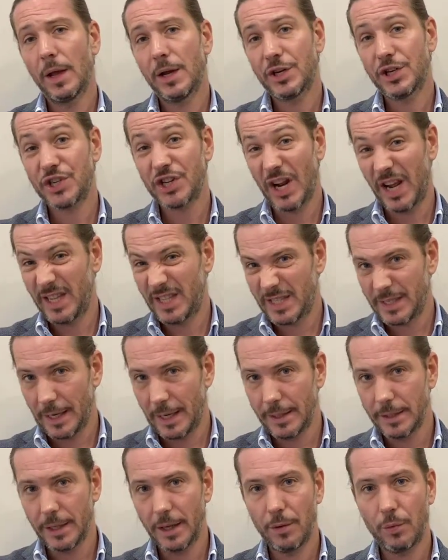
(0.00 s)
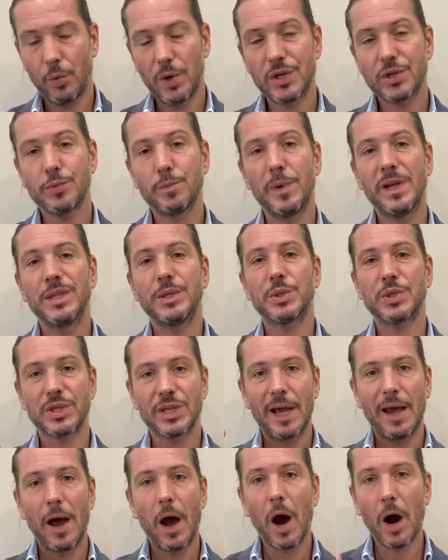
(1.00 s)
Shaitan, which
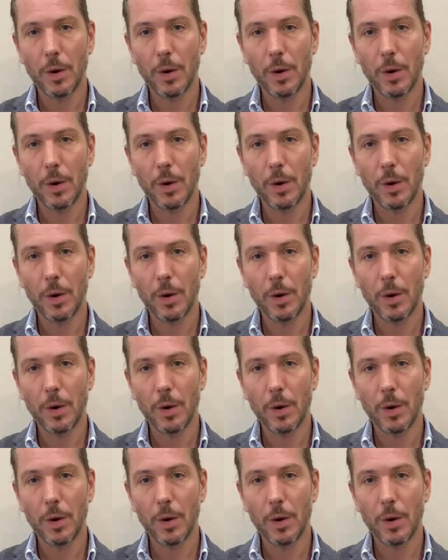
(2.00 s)
means